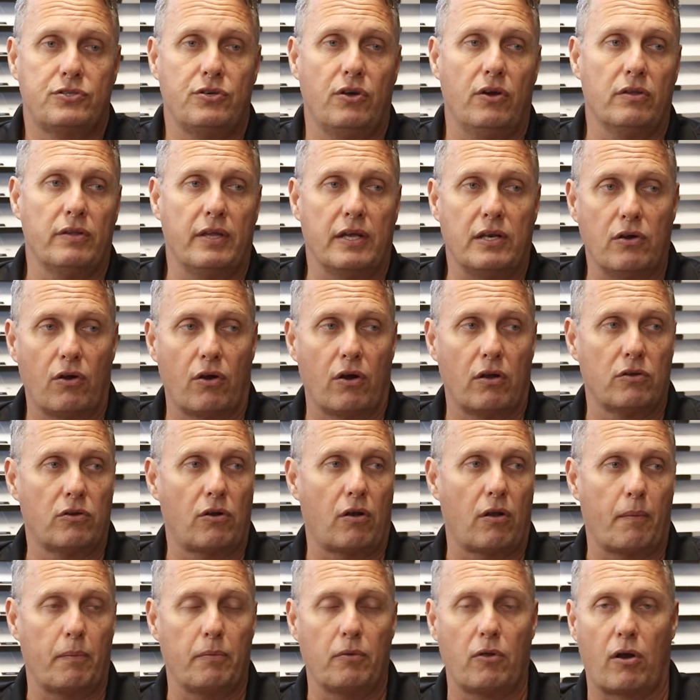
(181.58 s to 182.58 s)
certainly not a
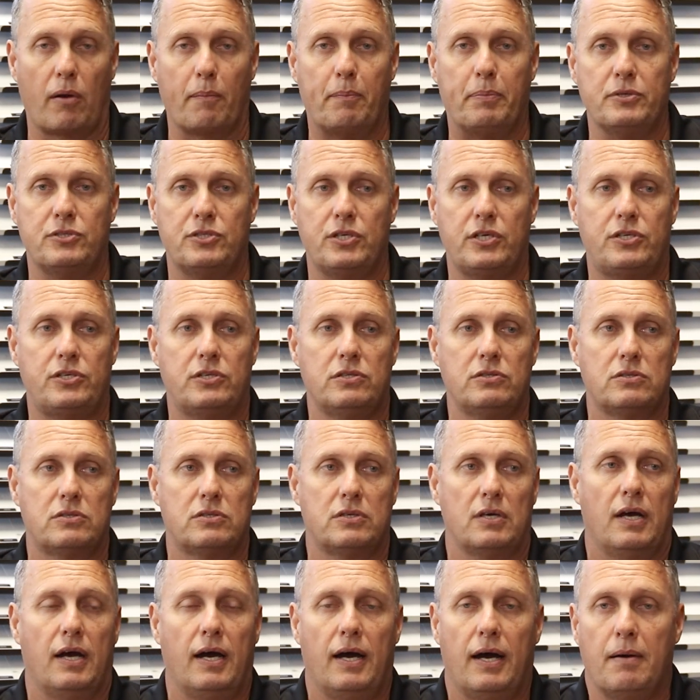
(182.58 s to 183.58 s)
lot, of
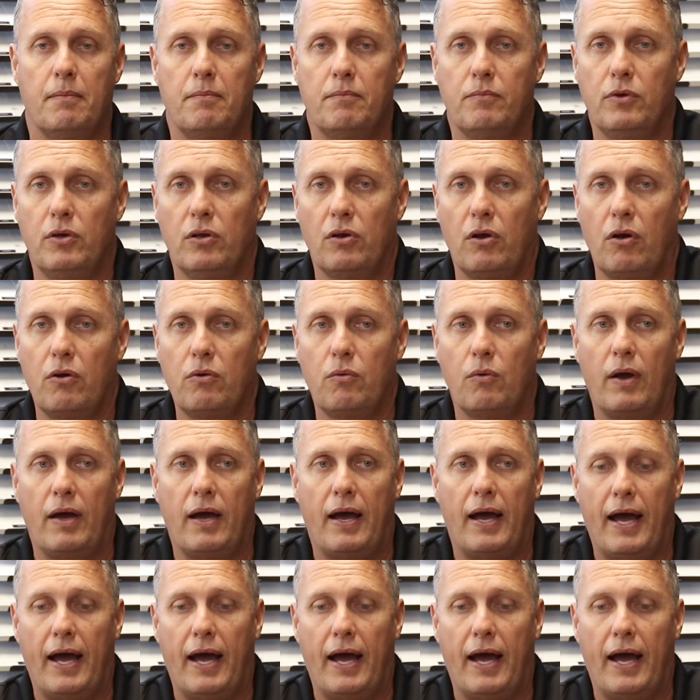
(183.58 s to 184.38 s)
positions, um, you know,